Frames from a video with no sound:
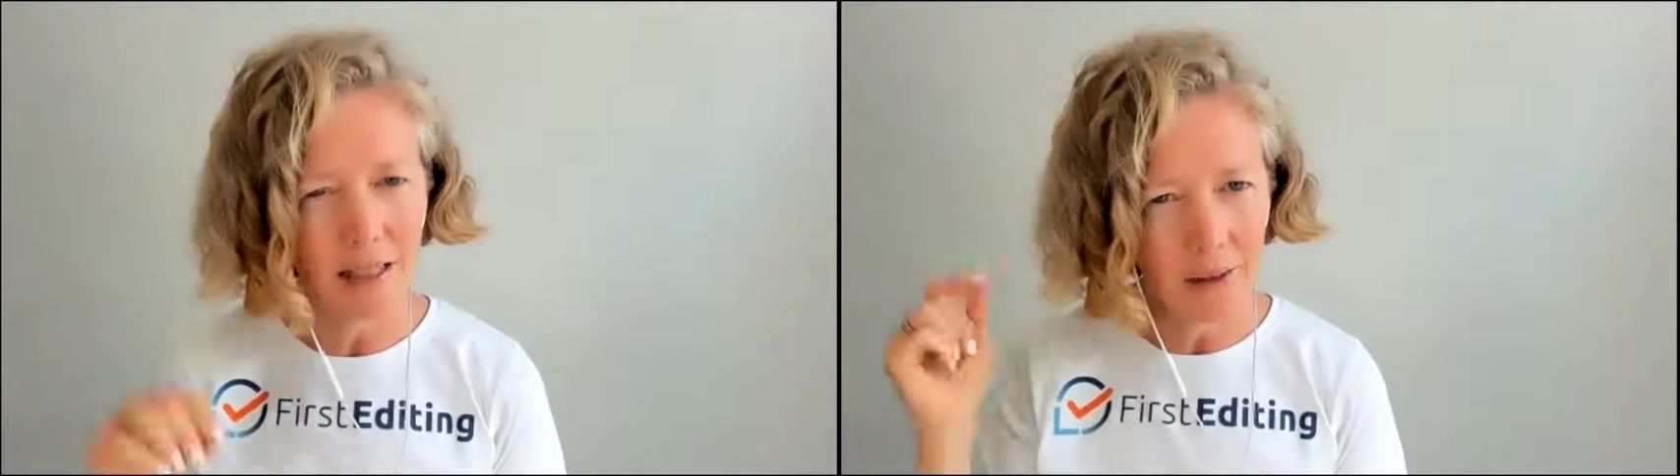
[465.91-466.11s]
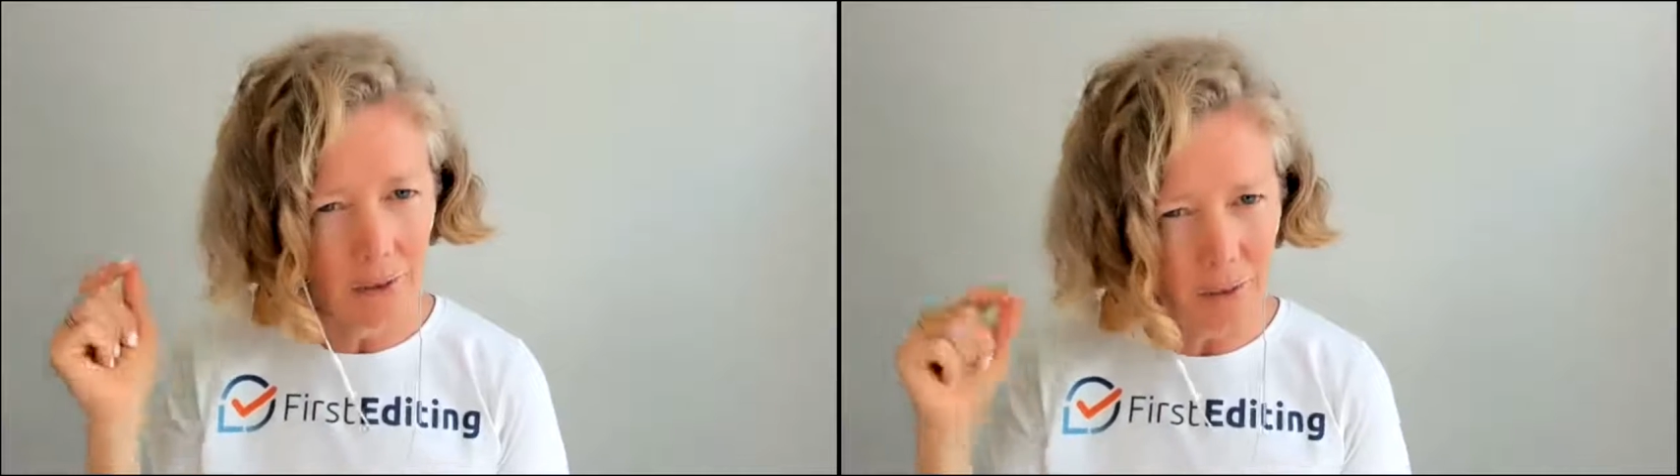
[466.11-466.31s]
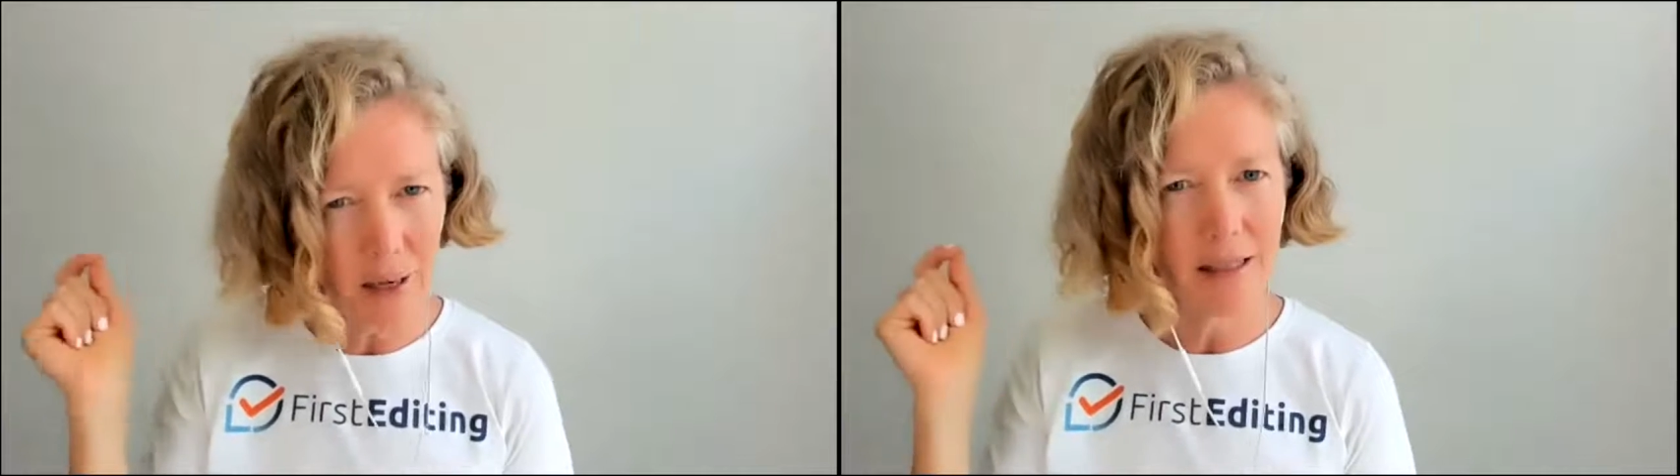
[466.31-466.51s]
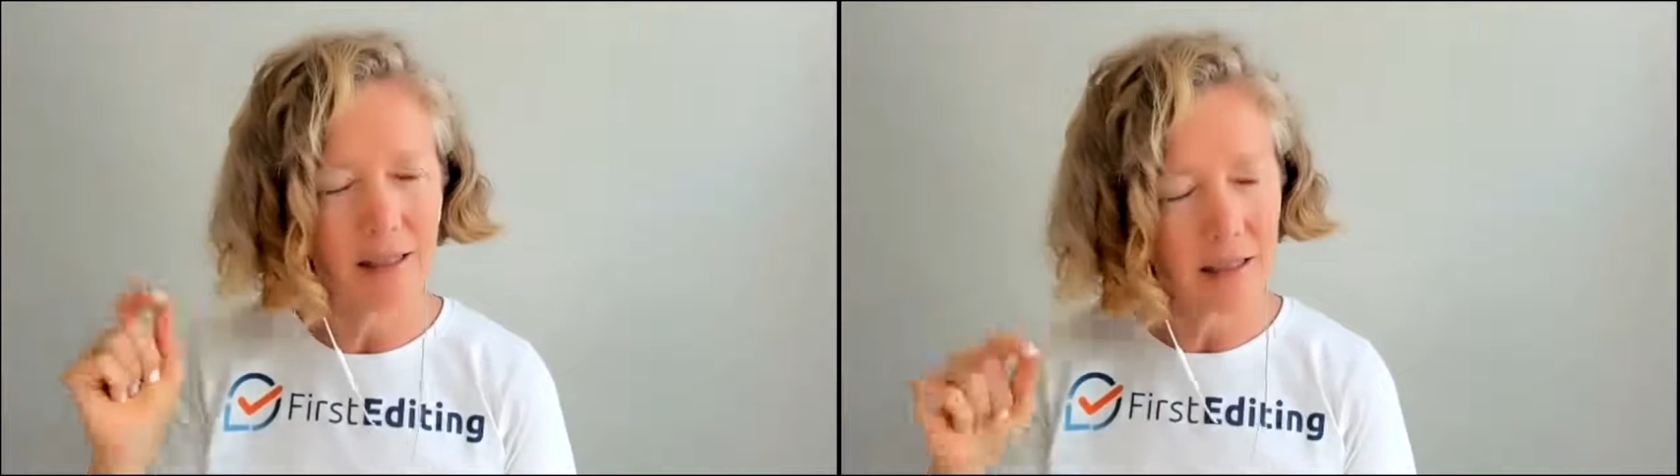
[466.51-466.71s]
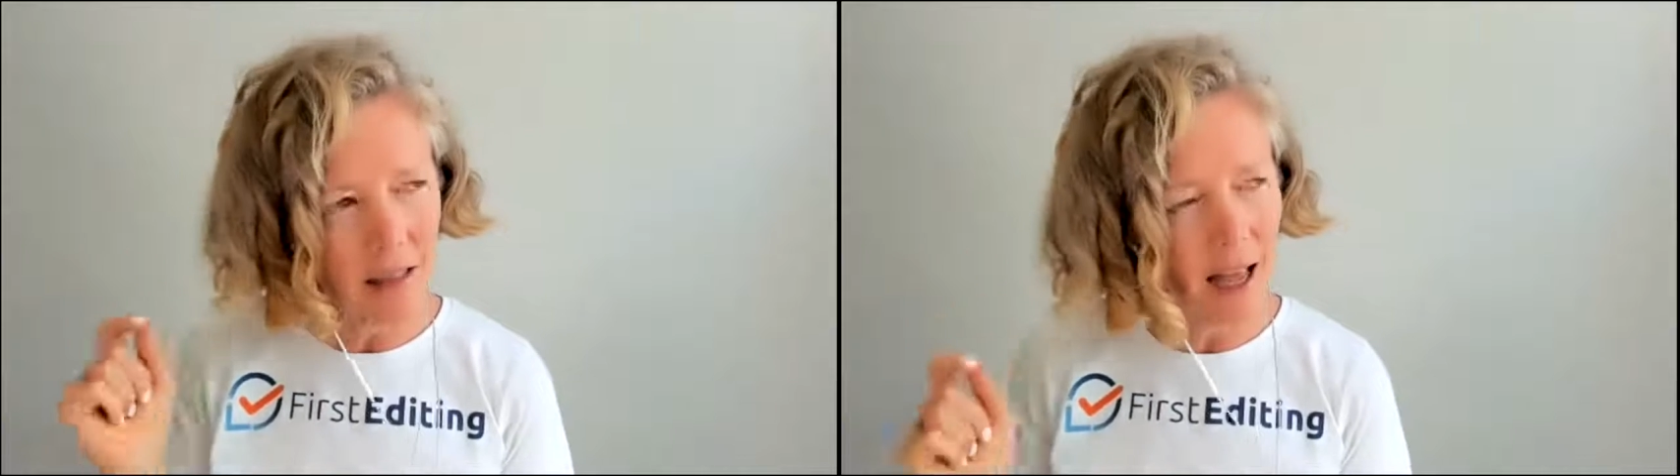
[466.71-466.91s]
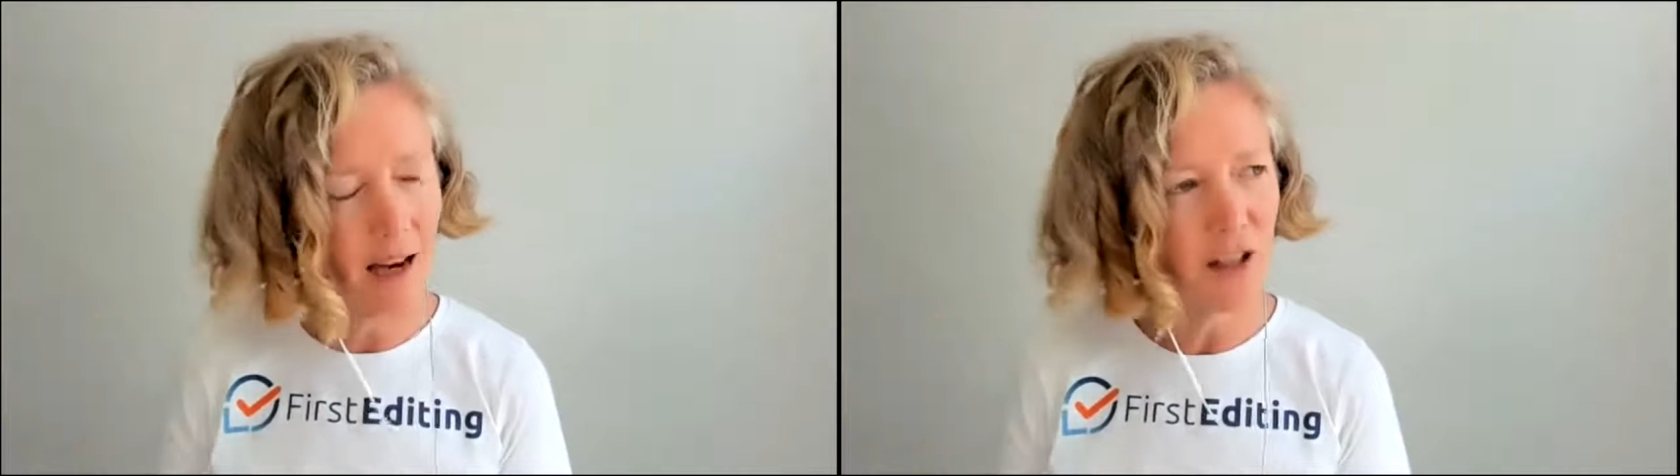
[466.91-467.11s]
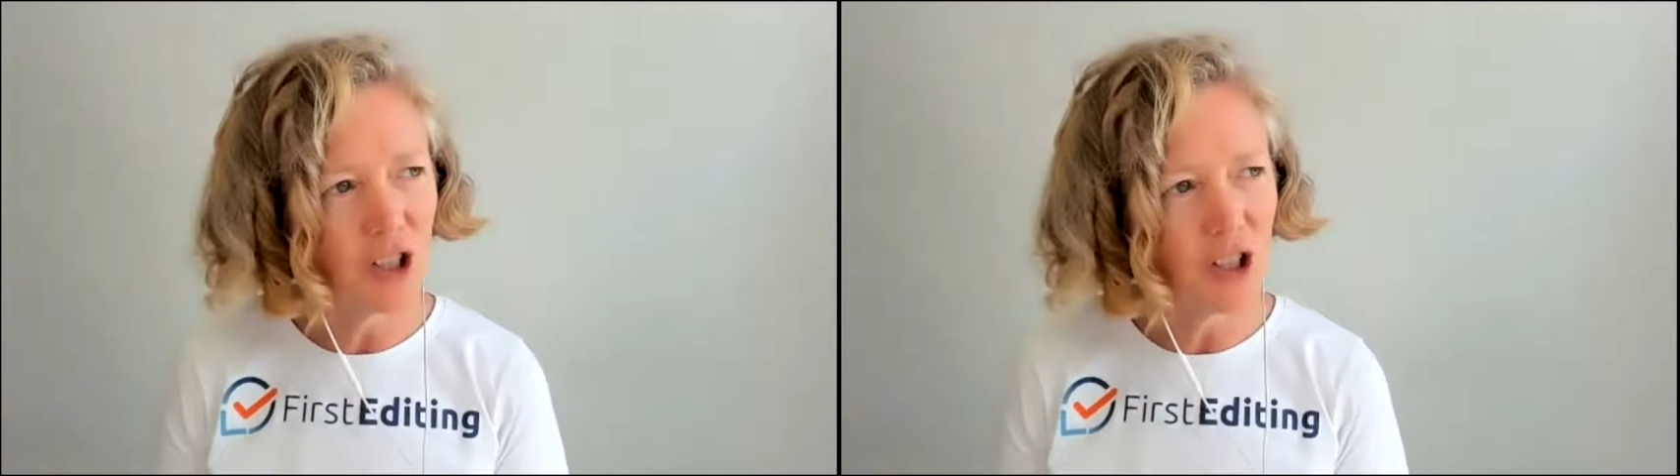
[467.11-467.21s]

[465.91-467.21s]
The rest is a lot of